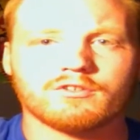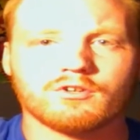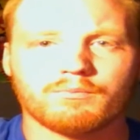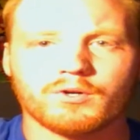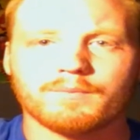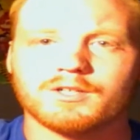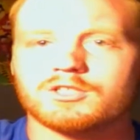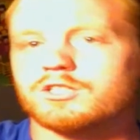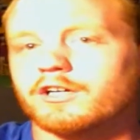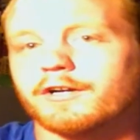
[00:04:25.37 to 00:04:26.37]
so pretty
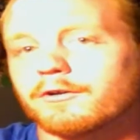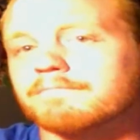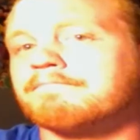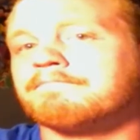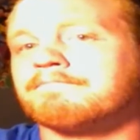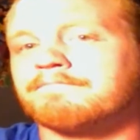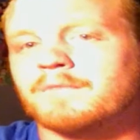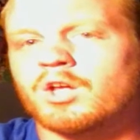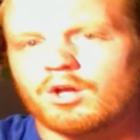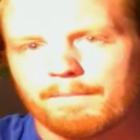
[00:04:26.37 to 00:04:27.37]
much they're
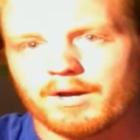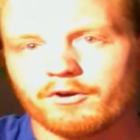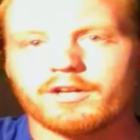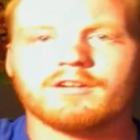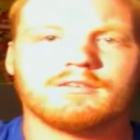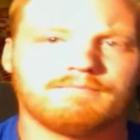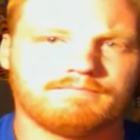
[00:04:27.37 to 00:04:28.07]
married.